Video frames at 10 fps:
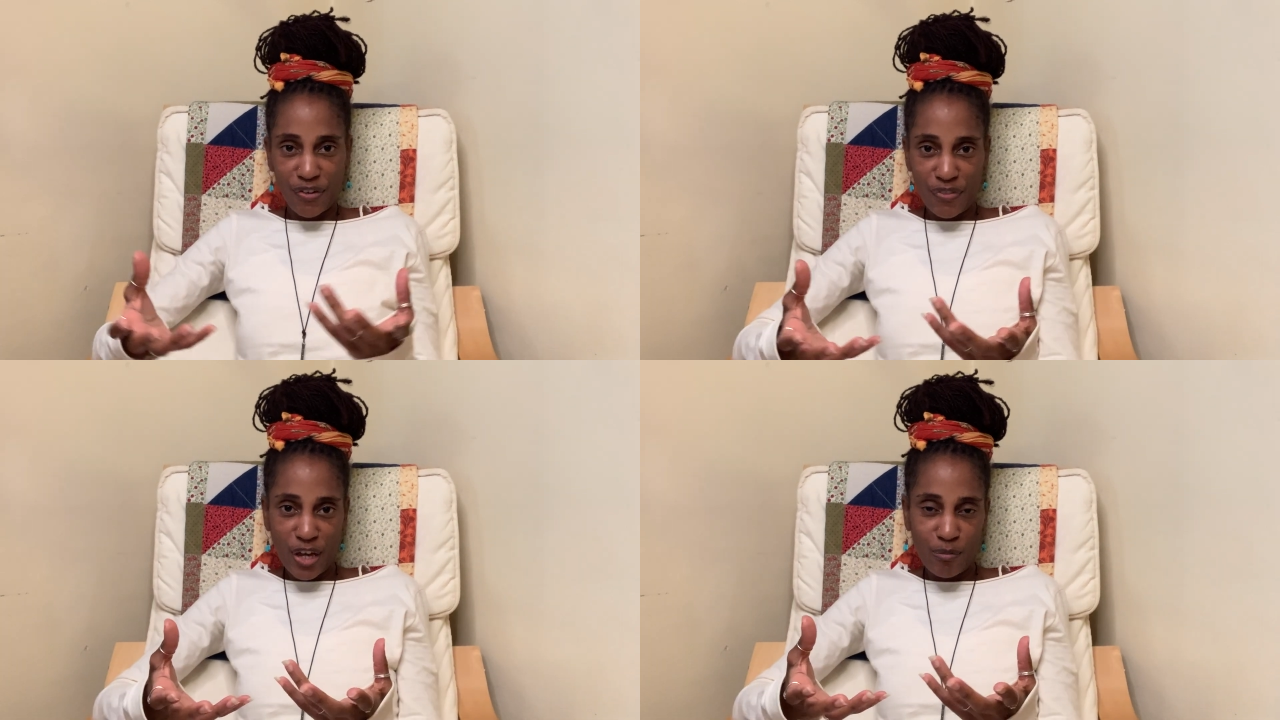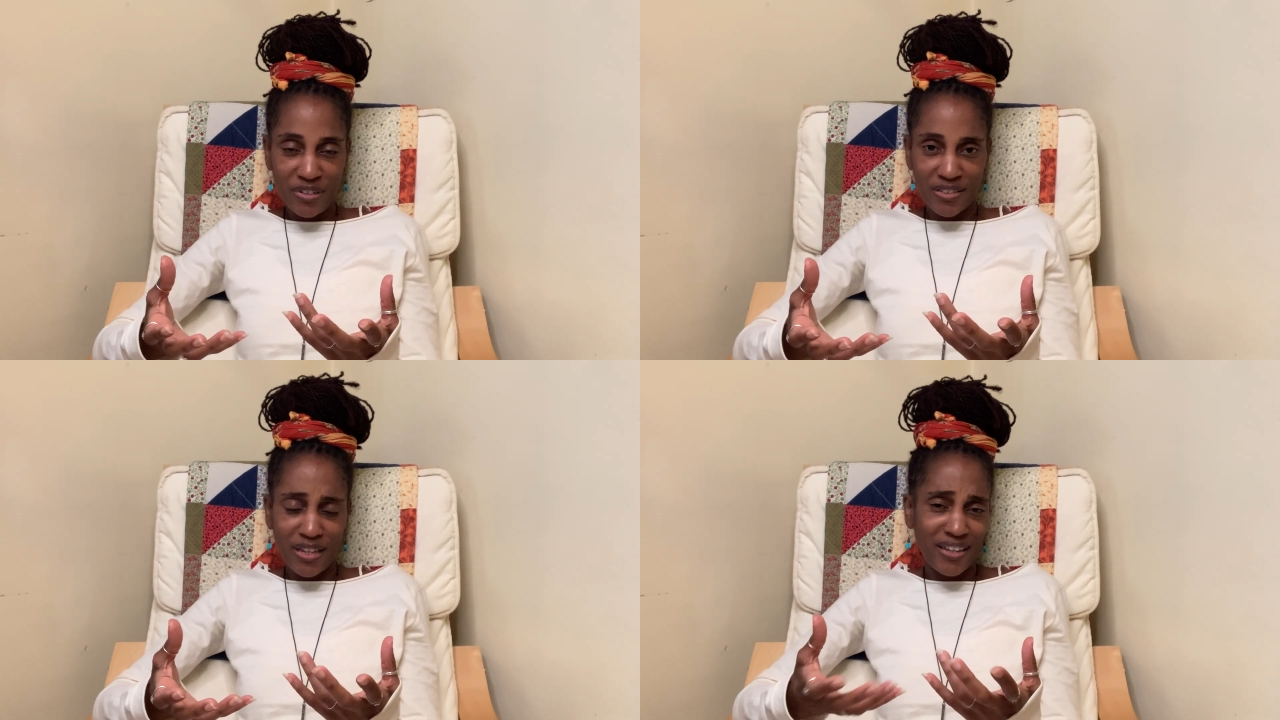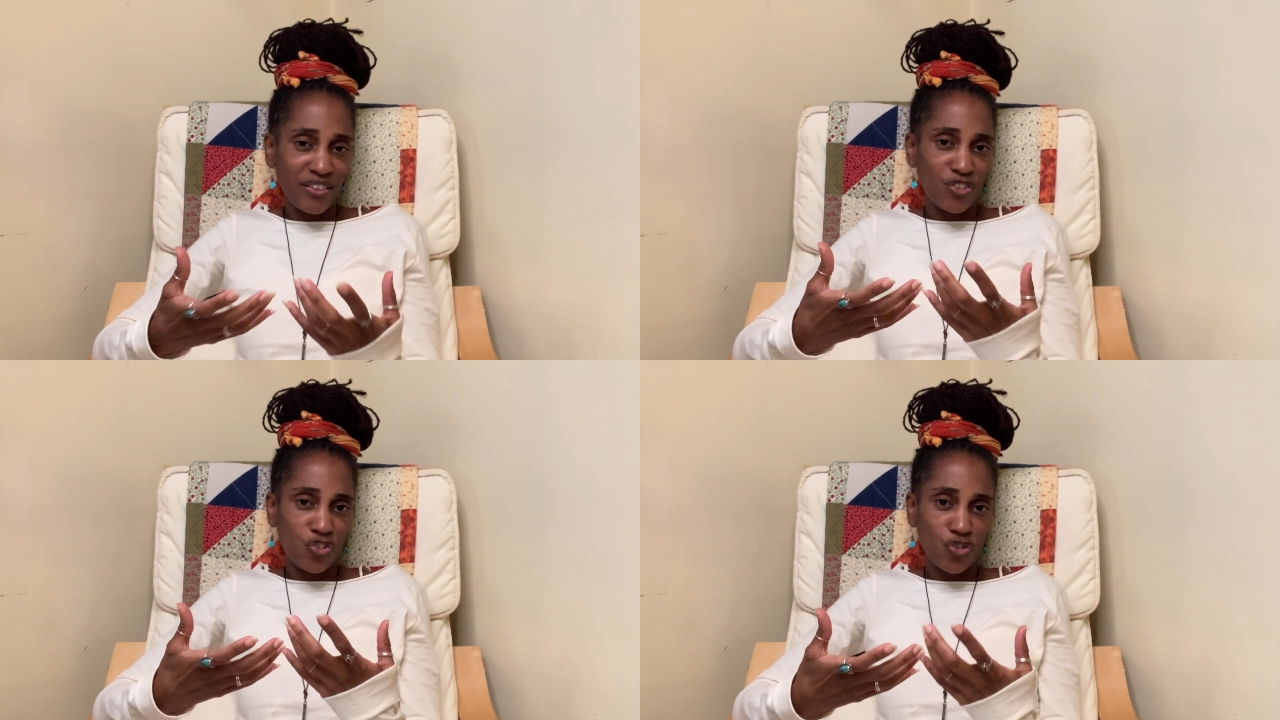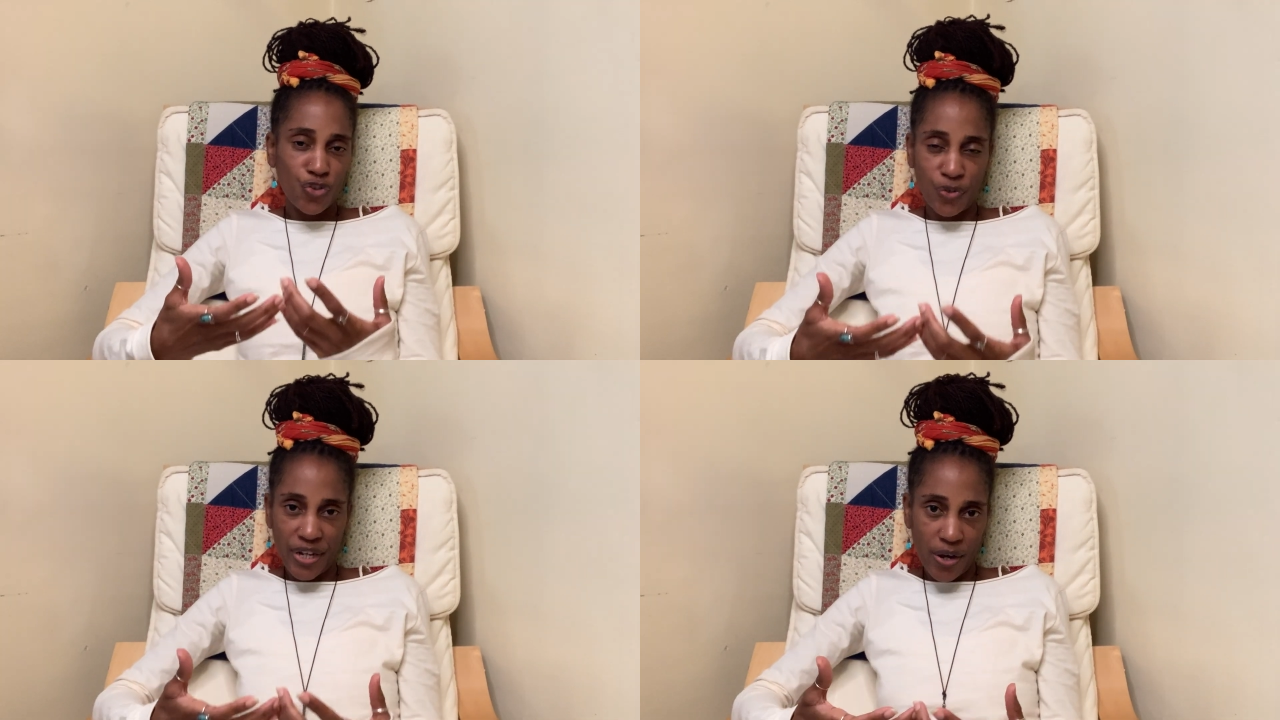of them as like this
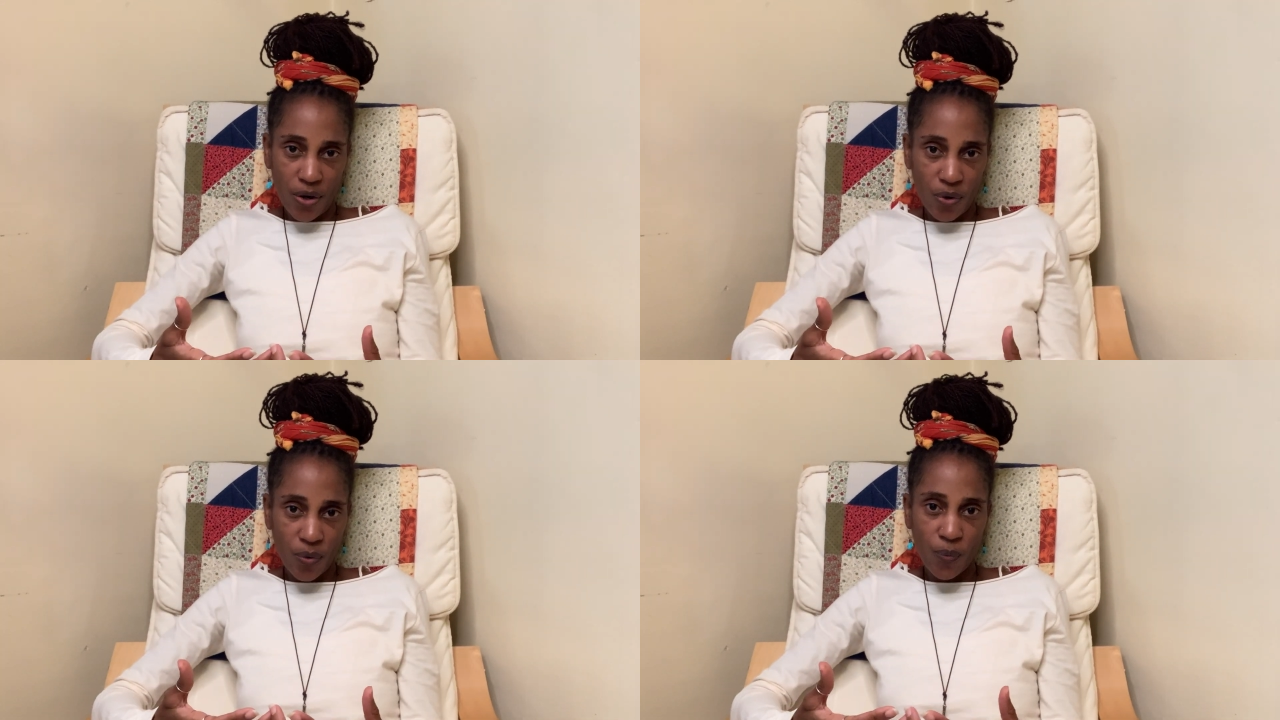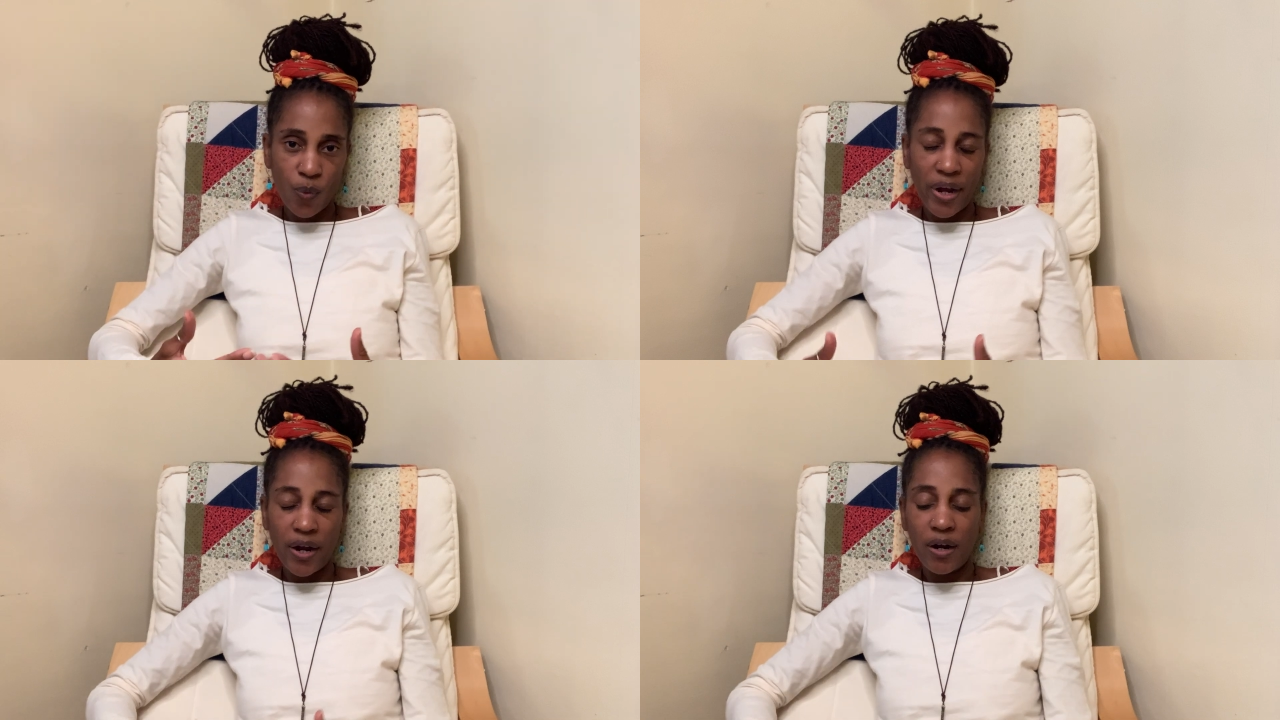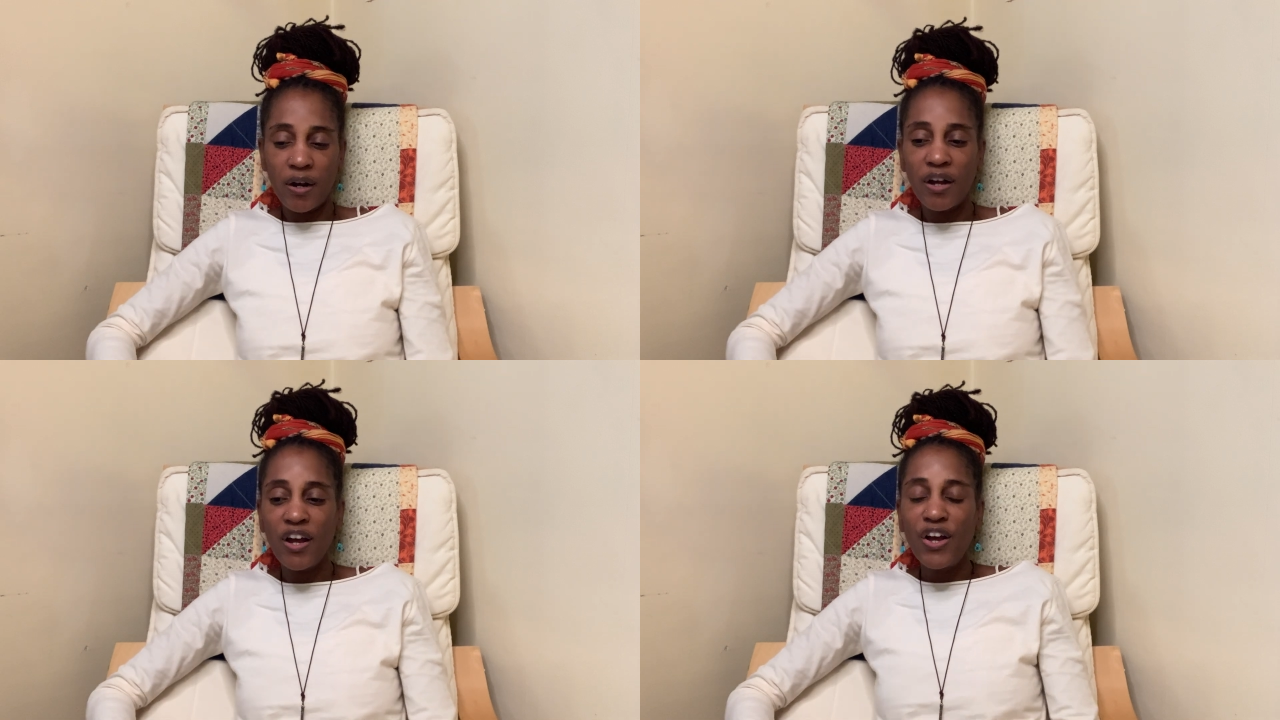trio, where